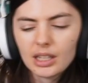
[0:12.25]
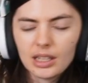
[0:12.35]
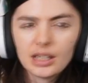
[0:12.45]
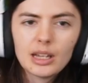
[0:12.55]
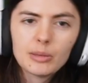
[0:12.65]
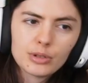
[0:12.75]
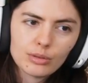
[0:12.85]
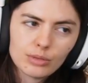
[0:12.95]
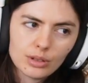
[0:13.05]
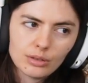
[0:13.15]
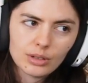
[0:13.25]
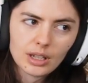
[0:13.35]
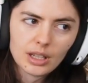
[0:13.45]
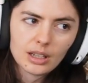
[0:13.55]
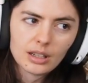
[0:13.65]
and Episode 2
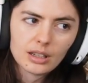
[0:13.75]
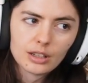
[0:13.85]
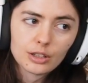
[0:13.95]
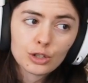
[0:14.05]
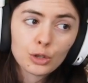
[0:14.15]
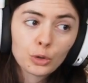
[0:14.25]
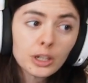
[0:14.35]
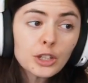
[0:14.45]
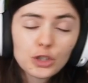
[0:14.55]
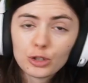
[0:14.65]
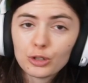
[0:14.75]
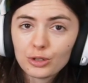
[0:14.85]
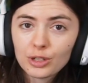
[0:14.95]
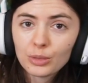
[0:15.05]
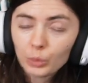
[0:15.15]
today.
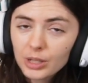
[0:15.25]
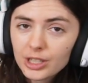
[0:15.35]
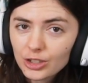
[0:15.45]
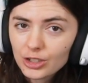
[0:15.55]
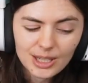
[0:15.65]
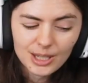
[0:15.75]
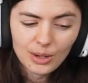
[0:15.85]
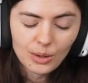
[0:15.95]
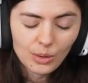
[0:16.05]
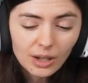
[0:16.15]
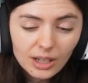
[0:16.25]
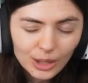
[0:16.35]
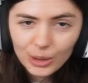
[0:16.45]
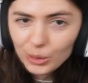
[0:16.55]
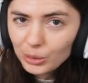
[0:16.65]
Screecher's Reach. So,
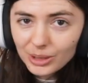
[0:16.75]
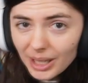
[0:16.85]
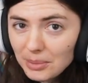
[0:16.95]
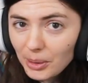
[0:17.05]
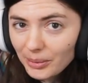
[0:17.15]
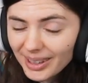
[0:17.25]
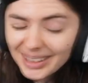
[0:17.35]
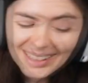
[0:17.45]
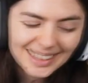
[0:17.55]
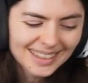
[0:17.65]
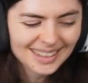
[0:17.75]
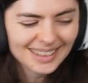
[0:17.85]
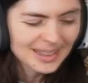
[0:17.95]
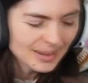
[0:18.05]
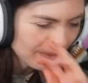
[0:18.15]
cool name already.
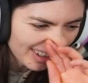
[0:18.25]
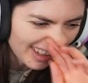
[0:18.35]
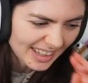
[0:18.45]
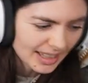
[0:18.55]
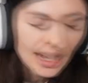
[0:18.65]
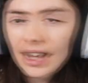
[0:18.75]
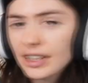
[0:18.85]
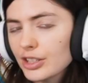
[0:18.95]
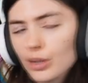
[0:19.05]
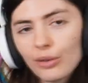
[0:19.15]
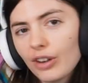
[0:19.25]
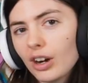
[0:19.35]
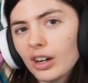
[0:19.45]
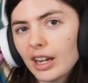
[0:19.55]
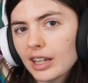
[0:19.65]
But yeah, so
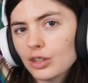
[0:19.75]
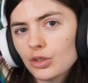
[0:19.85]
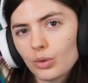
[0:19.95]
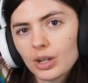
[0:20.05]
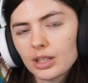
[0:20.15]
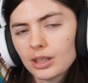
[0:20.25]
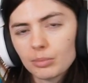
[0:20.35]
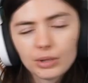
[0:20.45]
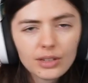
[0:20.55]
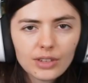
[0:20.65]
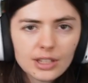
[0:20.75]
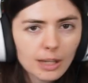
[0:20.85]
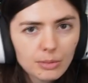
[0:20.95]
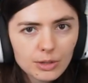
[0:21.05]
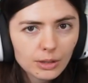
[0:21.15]
far I enjoyed the previous
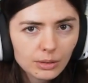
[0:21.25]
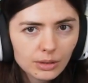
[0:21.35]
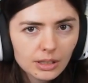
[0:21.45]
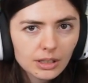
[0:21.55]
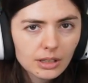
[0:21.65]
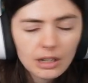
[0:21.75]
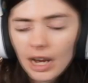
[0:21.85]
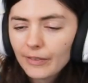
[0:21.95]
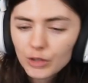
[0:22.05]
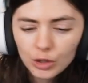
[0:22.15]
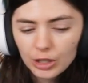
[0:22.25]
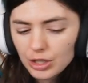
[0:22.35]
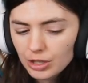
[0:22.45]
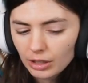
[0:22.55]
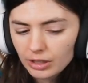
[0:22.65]
episode. Off to a good
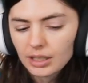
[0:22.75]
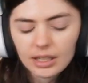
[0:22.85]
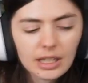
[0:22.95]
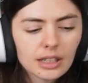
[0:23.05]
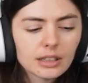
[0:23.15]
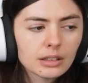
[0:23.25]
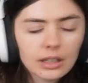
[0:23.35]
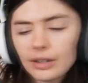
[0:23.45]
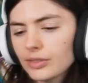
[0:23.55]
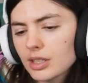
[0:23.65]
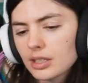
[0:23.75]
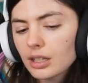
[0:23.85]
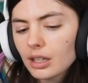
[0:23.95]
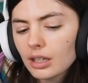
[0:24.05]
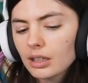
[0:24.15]
start. Again, love to
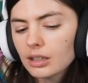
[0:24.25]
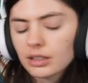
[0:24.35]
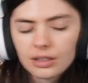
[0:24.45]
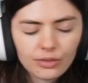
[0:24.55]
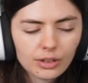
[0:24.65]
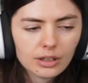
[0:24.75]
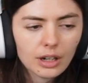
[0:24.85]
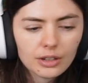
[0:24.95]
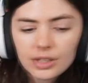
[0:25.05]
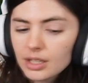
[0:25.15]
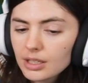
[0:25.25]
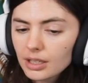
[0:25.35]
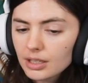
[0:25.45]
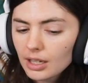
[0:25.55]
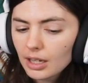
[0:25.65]
see the different
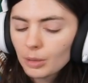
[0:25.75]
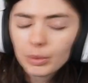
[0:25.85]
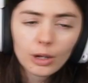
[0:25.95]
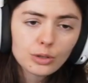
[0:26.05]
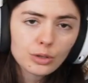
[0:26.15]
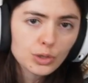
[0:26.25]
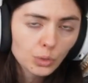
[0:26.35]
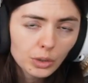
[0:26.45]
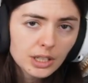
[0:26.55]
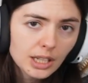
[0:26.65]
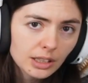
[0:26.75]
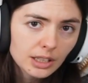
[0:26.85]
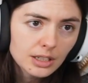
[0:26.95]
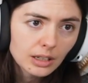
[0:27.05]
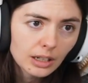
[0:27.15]
artistic style, but also
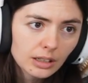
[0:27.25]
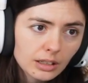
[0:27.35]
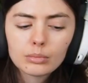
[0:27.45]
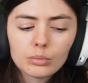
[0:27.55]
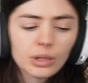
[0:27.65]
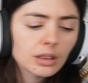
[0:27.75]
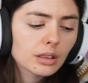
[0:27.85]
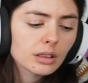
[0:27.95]
storytelling style with